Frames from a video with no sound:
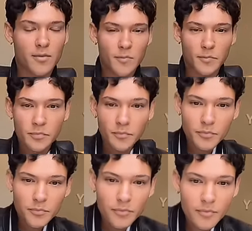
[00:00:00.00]
I don't know about
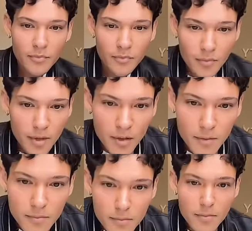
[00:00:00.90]
that. I think you
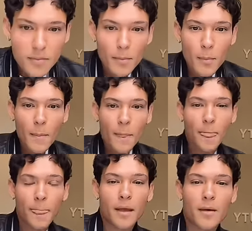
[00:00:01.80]
should keep it like
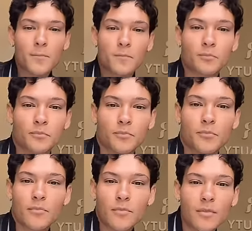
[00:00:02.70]
natural
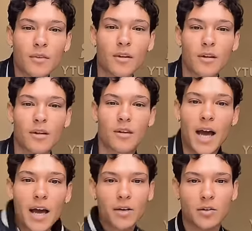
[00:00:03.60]

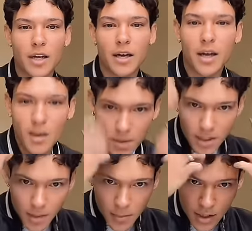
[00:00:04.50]
colors. Yeah, I know. Yeah, yeah. I'm
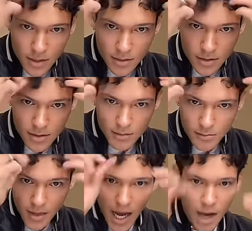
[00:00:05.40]
gonna keep it like
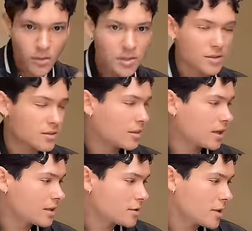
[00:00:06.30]
this. I was
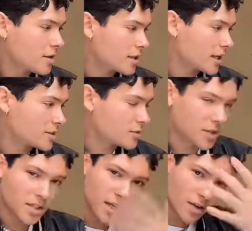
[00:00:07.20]
thinking about like
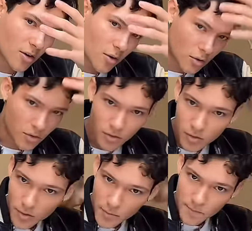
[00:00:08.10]
doing like a
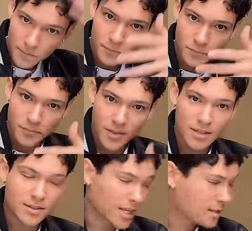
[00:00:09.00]
whole
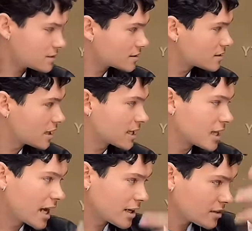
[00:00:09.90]
tint, like a
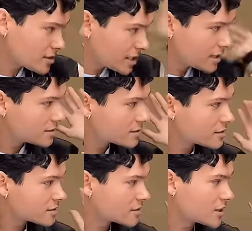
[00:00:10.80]
lighter tint,
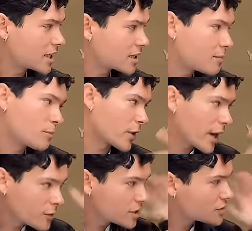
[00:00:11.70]
so like
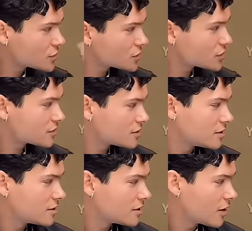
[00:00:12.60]
brownish
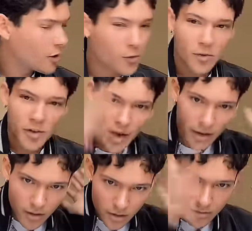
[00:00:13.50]
all over the
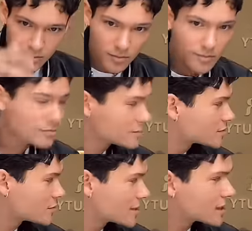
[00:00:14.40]
hair
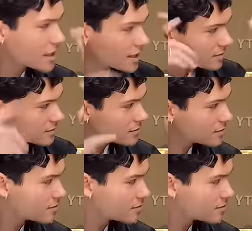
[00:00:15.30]
to make it like